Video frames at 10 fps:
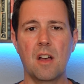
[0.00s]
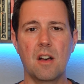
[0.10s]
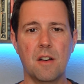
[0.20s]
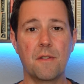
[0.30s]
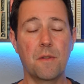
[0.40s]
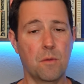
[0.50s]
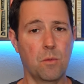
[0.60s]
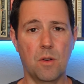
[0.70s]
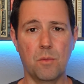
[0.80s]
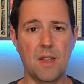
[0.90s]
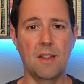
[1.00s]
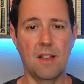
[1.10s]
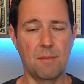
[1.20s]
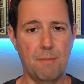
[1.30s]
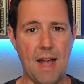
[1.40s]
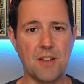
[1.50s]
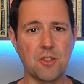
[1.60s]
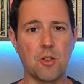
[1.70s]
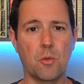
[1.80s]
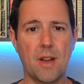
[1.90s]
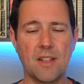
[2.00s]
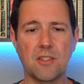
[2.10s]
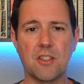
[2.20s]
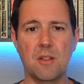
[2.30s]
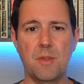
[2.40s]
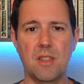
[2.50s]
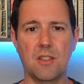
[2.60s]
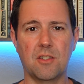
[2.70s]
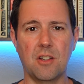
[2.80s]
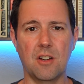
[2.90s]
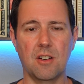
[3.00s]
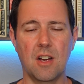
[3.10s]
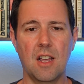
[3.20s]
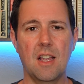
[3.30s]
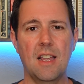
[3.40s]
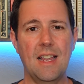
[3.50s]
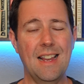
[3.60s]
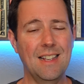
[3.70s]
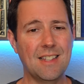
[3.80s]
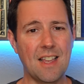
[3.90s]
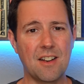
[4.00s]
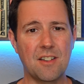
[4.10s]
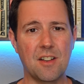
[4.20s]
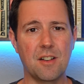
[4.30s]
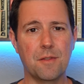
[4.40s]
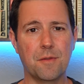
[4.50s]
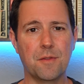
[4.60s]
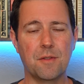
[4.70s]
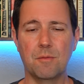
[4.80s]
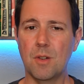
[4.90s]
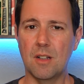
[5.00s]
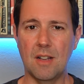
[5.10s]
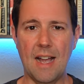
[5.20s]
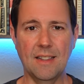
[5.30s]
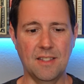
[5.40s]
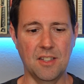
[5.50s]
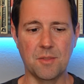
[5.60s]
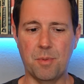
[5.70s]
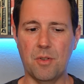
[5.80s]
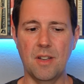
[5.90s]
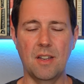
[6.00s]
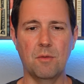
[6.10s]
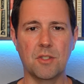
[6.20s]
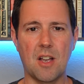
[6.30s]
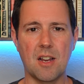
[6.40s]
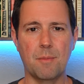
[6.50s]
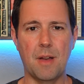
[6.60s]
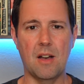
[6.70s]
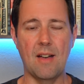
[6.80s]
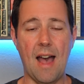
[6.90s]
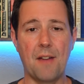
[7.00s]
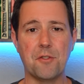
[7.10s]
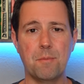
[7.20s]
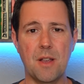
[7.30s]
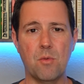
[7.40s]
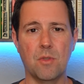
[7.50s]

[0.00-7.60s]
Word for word: of what we imagine Cole Ragans is going to be this year. Is that enough? Well, at this point, we're talking about after pick